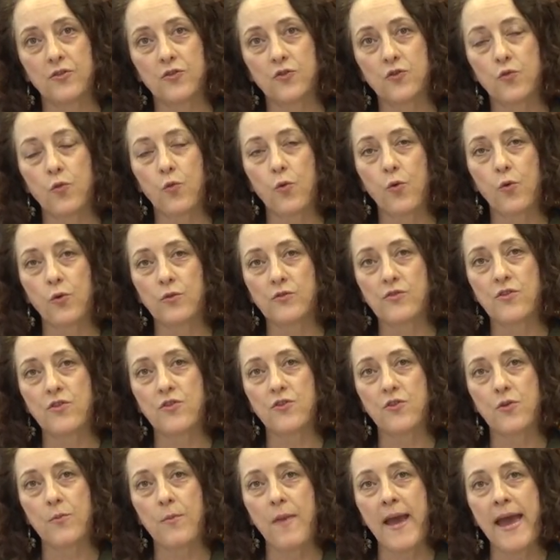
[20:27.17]

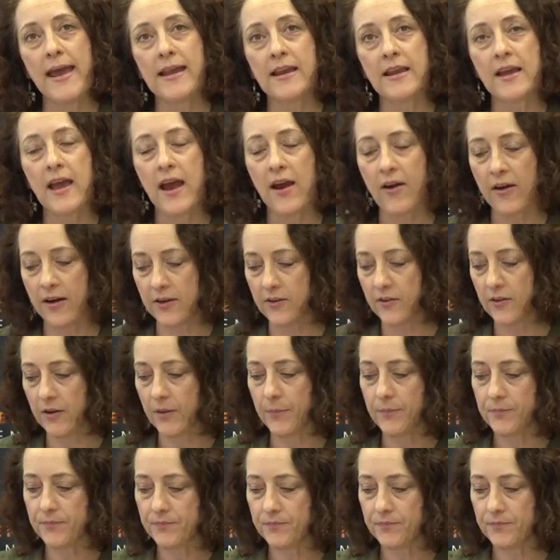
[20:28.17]
towards your main character.